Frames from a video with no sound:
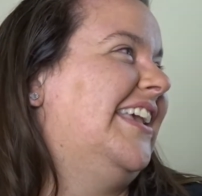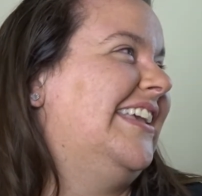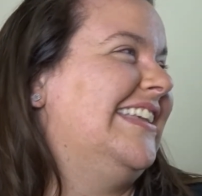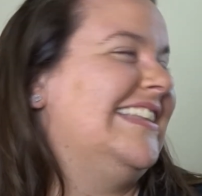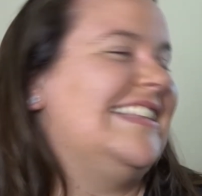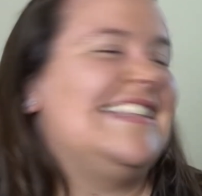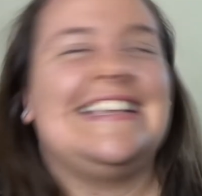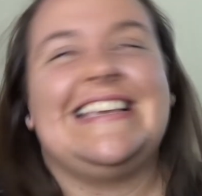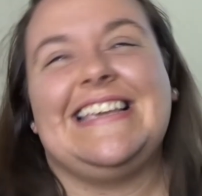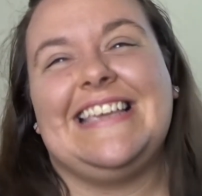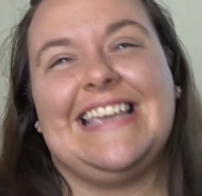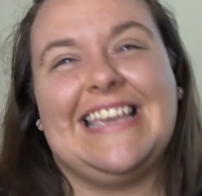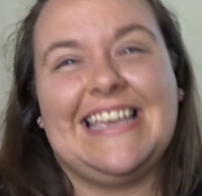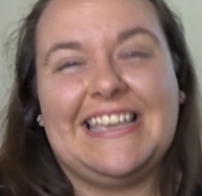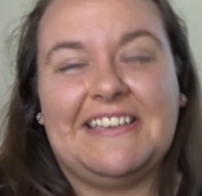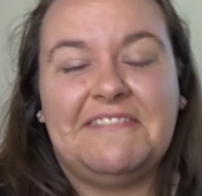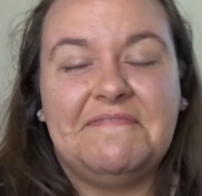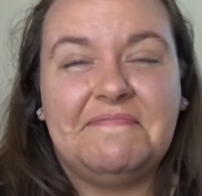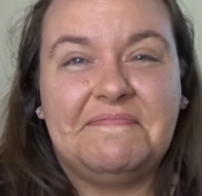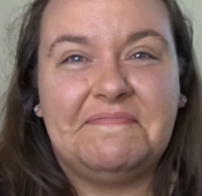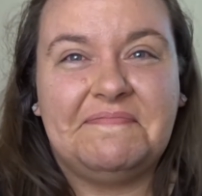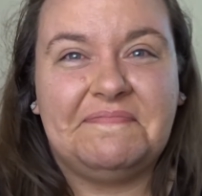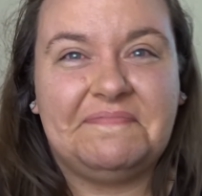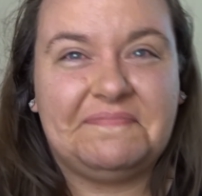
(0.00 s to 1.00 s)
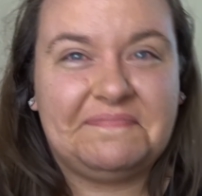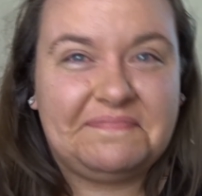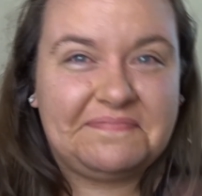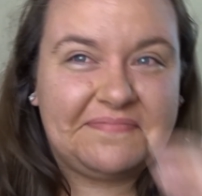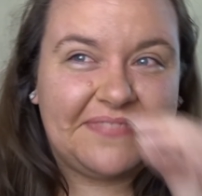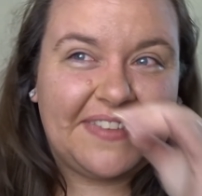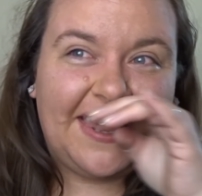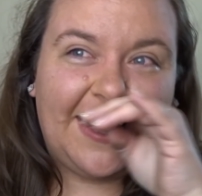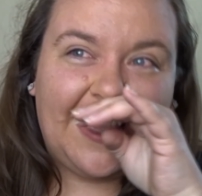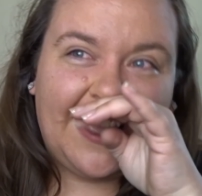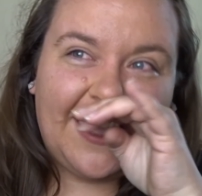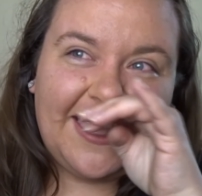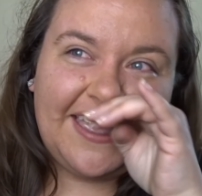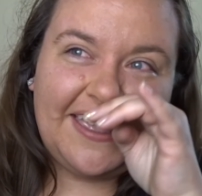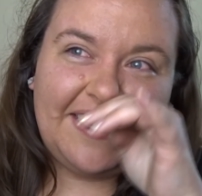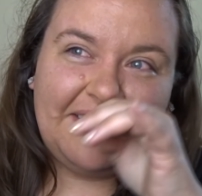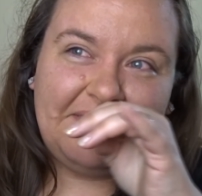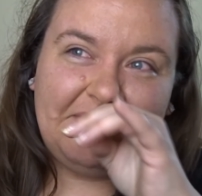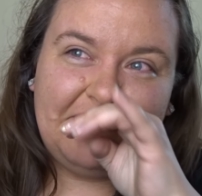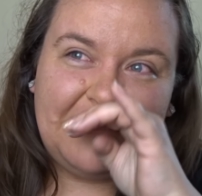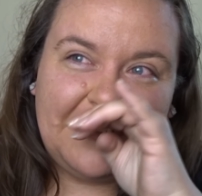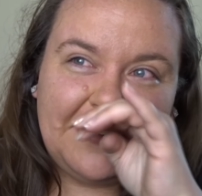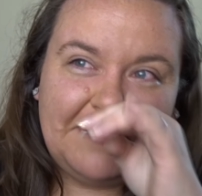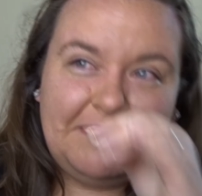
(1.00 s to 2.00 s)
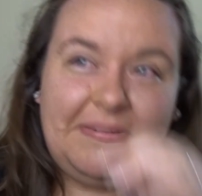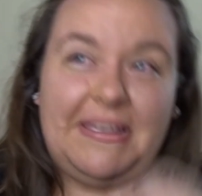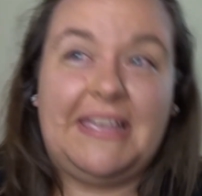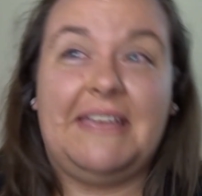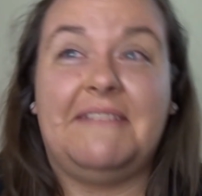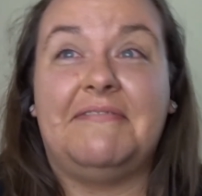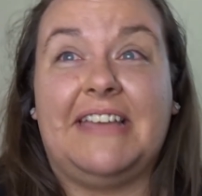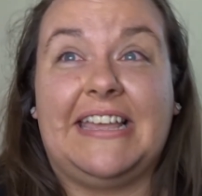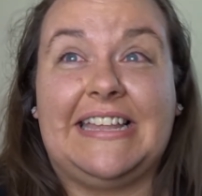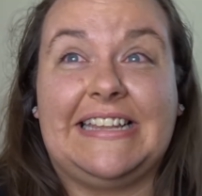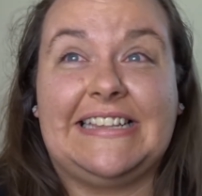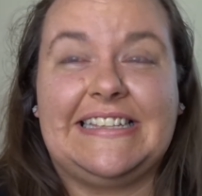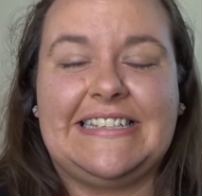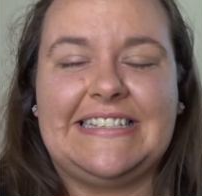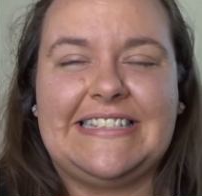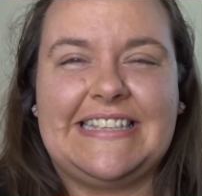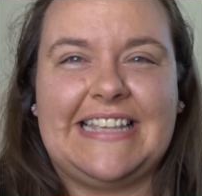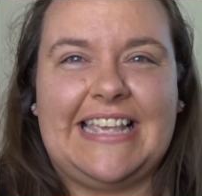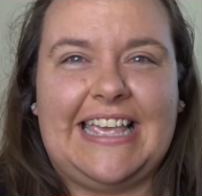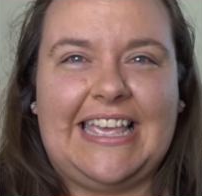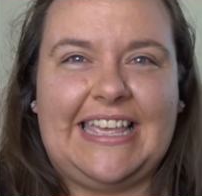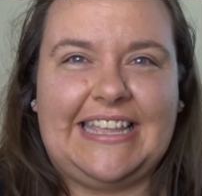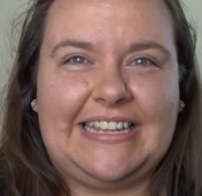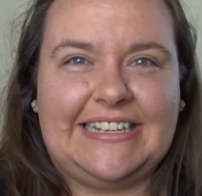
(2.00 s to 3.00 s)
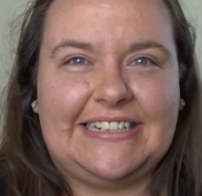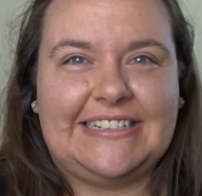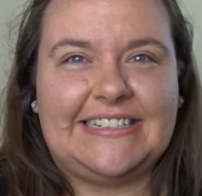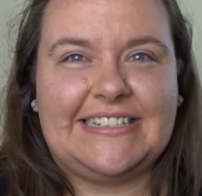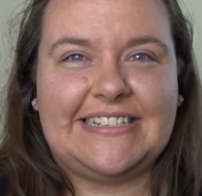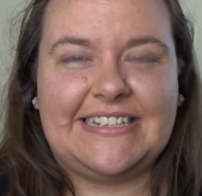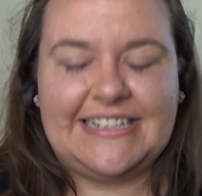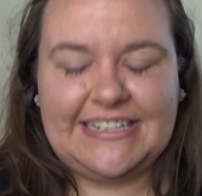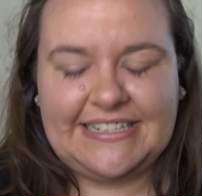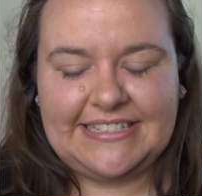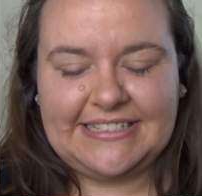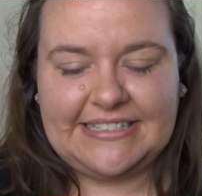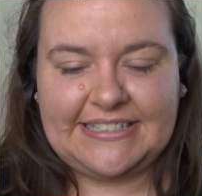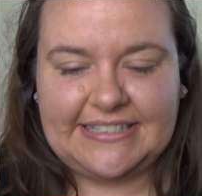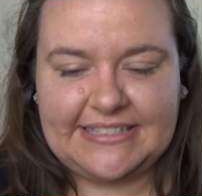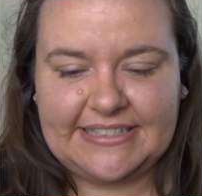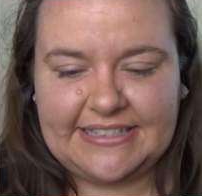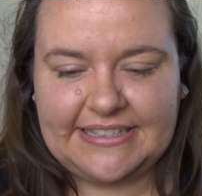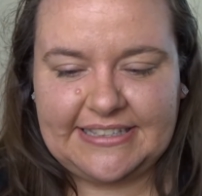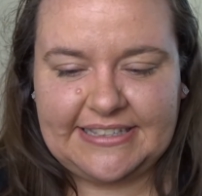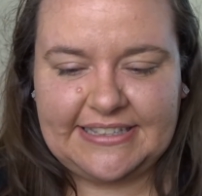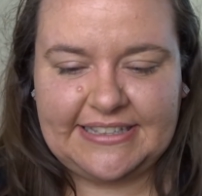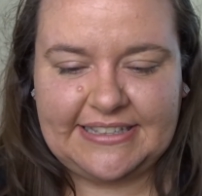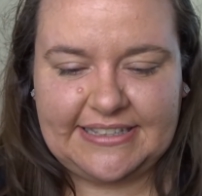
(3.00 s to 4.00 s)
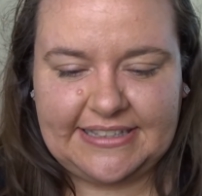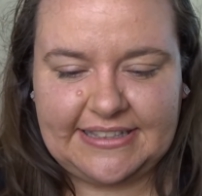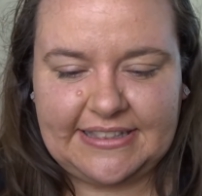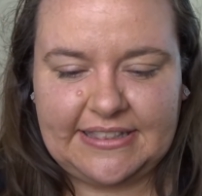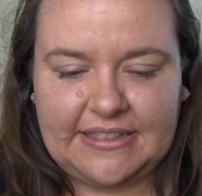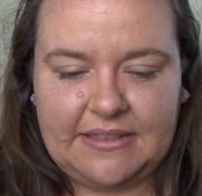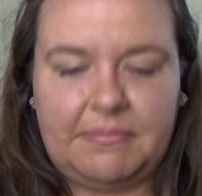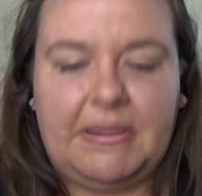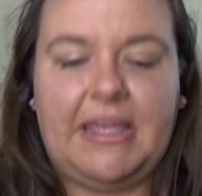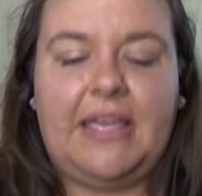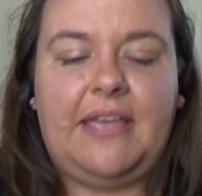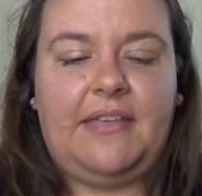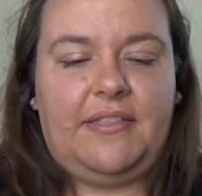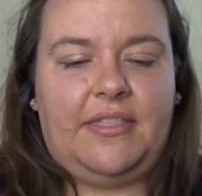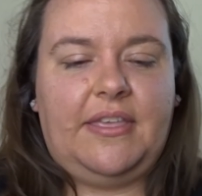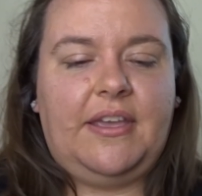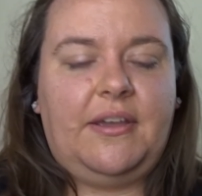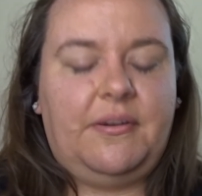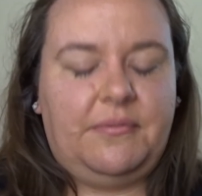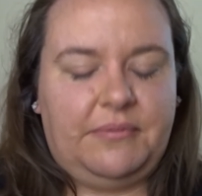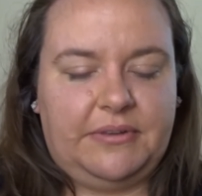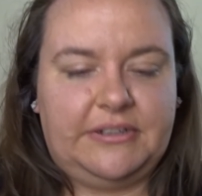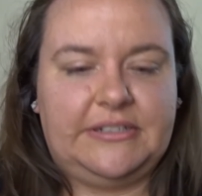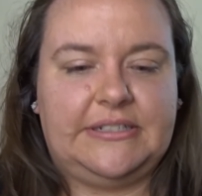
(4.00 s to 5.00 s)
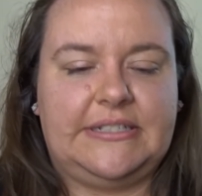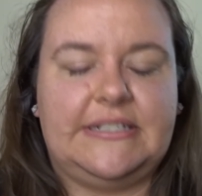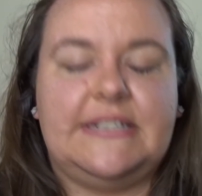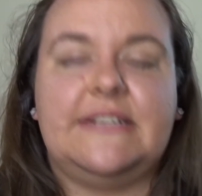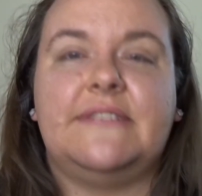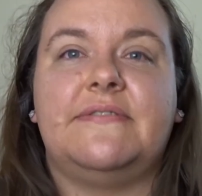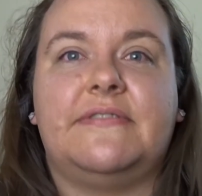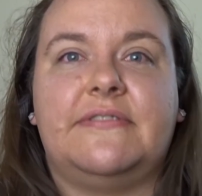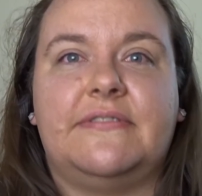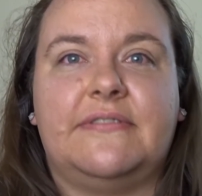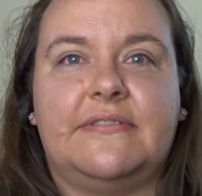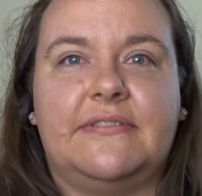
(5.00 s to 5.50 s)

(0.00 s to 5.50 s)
So yeah, I bought a pair of Vans and it's the pair that I wanted,